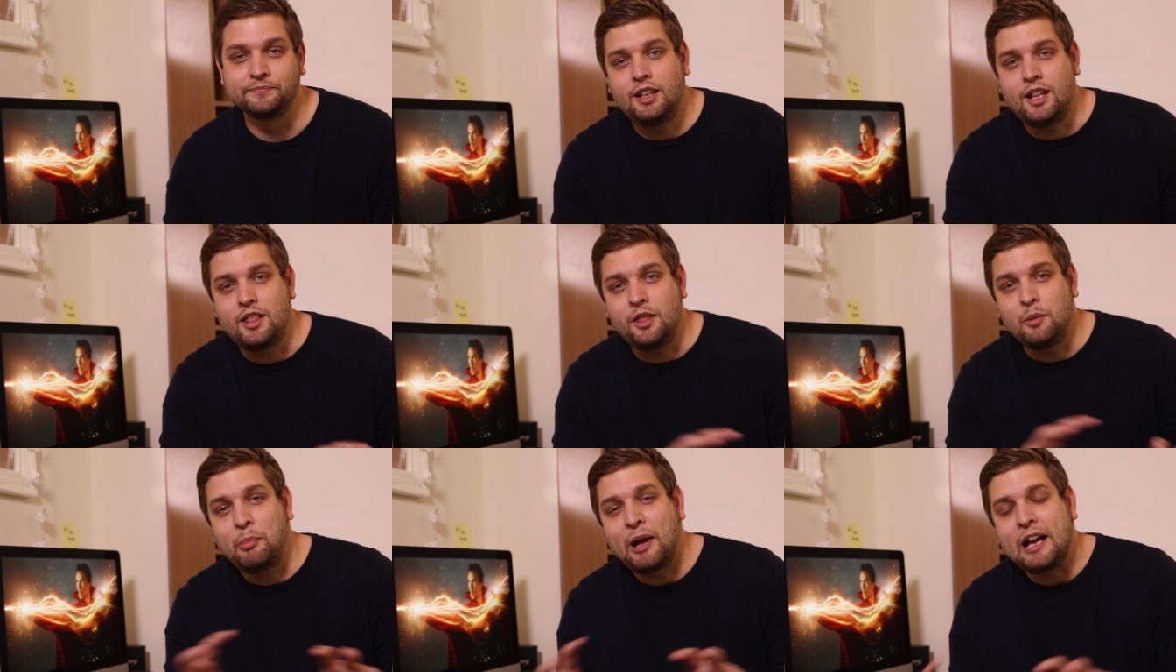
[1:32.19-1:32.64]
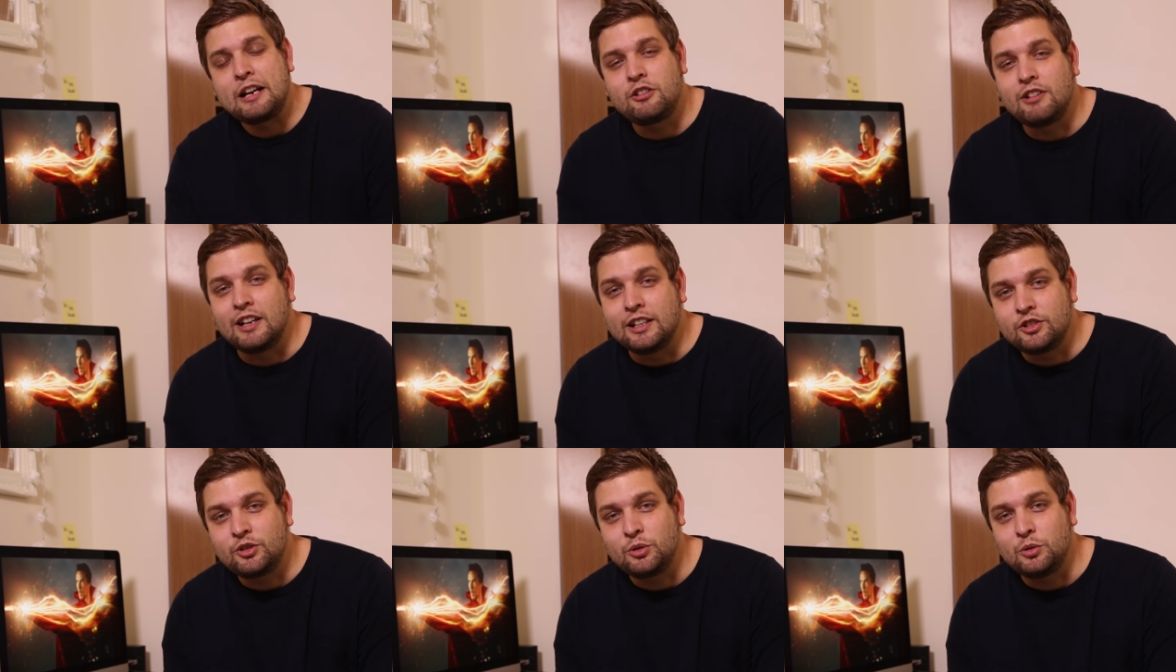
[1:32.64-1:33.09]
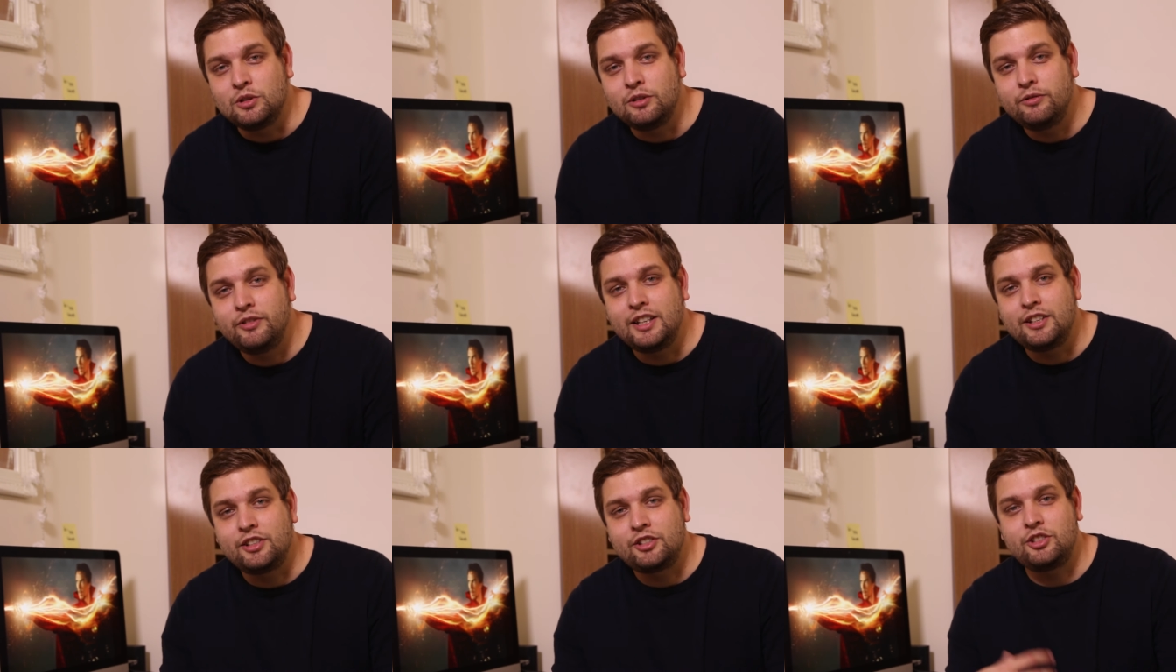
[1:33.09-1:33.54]
In the background to all
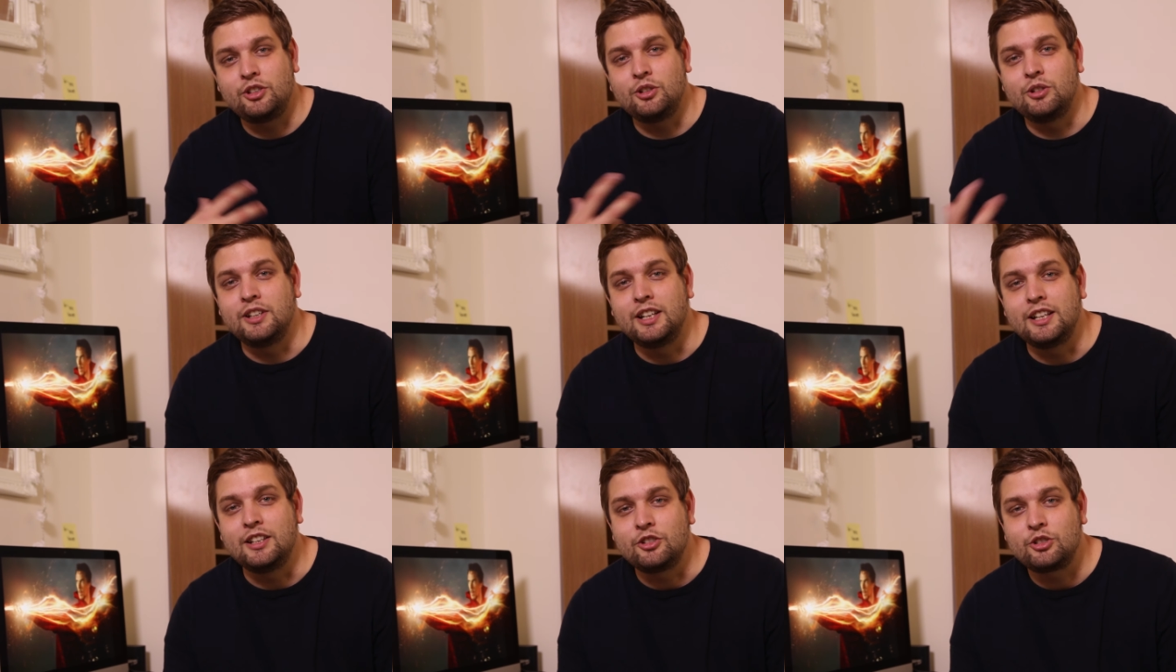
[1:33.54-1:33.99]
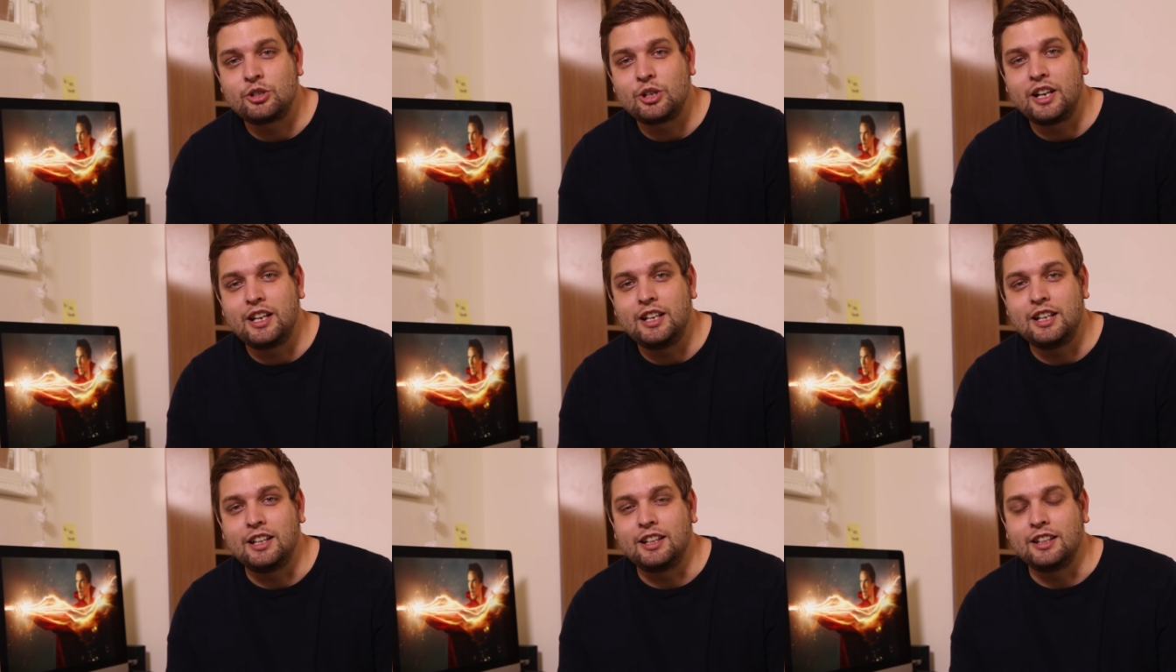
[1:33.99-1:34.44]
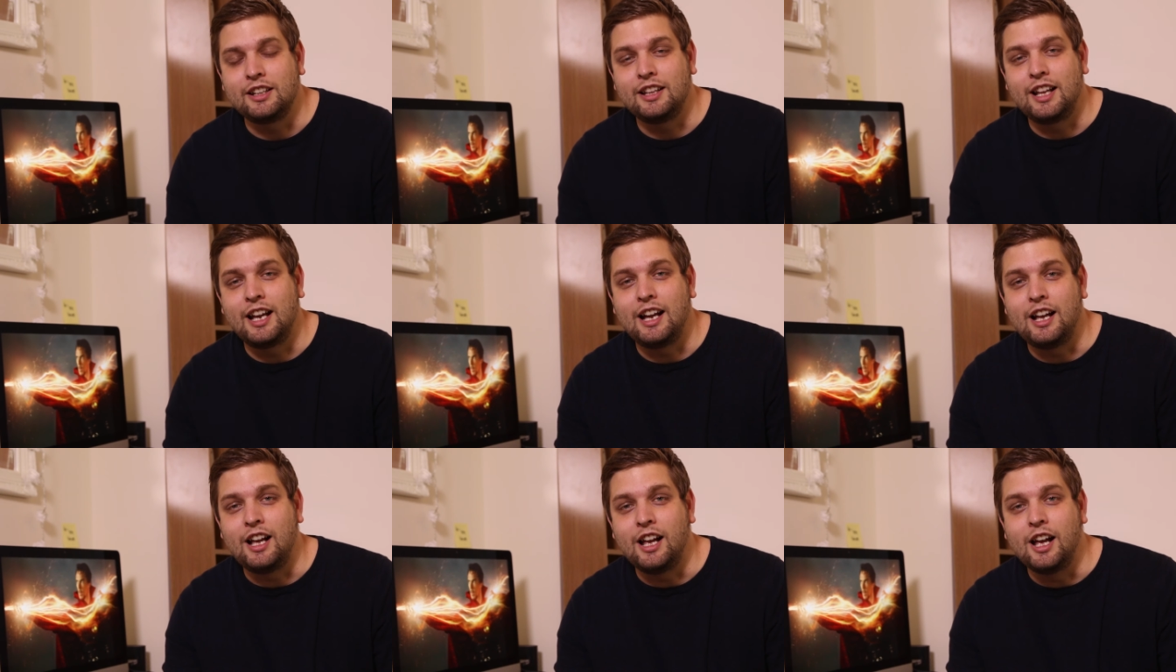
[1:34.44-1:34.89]
of this during his training and that,